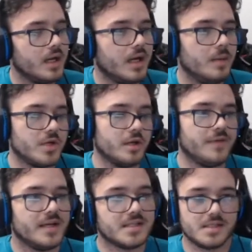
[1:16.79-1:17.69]
I'm trying to go
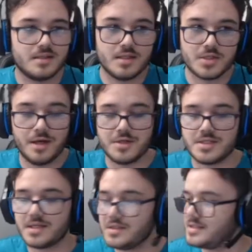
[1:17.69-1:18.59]
fast because the challenge is
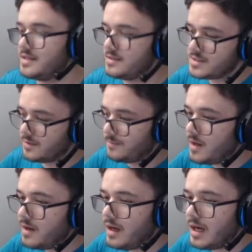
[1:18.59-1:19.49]
actually sent, so...
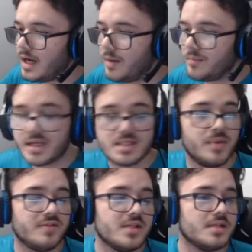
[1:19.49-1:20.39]
Um, next up, we
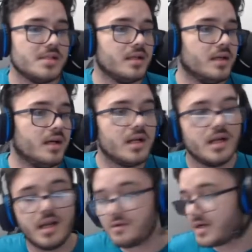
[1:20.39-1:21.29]
have Celesteela,
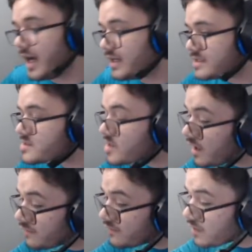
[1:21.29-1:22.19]
another kind of
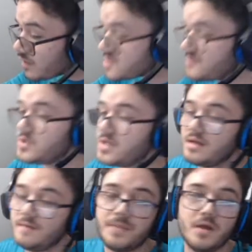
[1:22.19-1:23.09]
soft Urshifu check
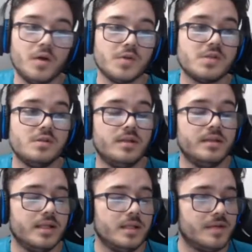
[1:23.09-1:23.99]
also a
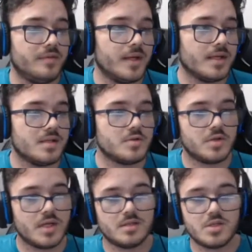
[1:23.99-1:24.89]
little bit of a Mega Scizor
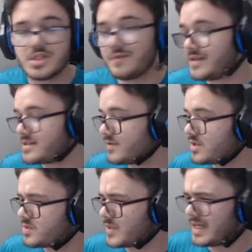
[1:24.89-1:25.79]
check, just defensively,
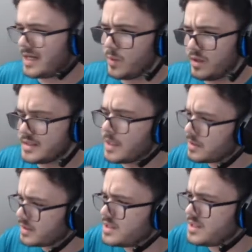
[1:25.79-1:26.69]
just so we can kind of whittle it down with
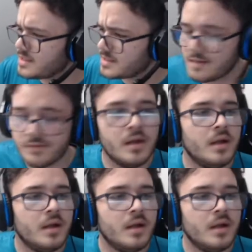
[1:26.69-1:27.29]
Leech Seed and stuff.